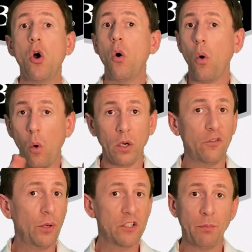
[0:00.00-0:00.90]
all of
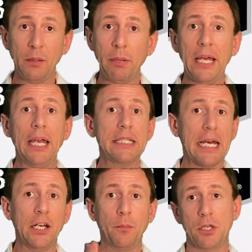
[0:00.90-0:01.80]
which have been paid
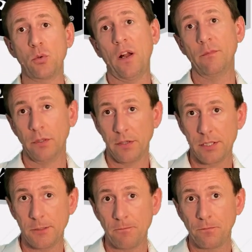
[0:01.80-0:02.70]
and up to 12
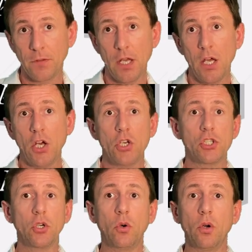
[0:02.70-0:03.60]
months.
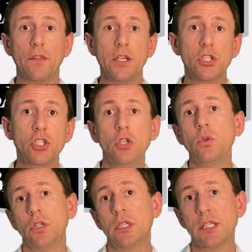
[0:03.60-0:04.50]
So the
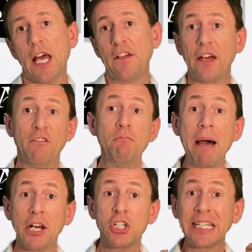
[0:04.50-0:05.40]
students that have
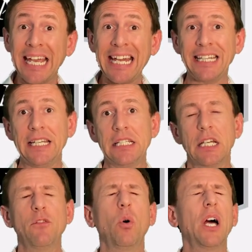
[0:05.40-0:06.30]
managed to get these
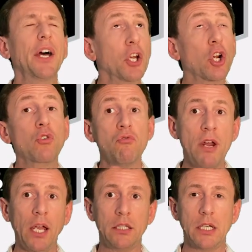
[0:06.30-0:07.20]
have all had a
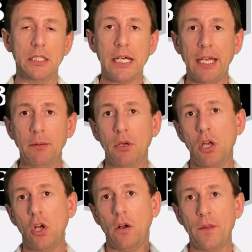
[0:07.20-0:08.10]
great time
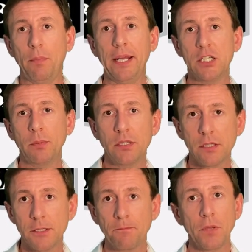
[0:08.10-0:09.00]
on the
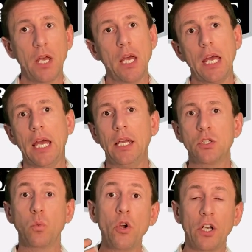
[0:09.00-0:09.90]
placements and
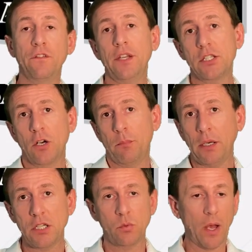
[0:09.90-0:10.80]
working for these
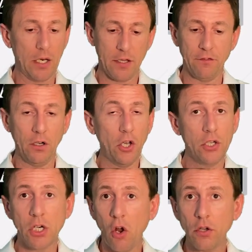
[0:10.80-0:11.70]
companies as well. They've
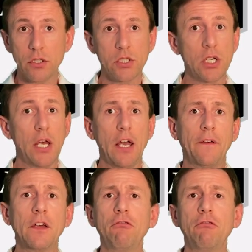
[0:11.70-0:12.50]
learned lots and they've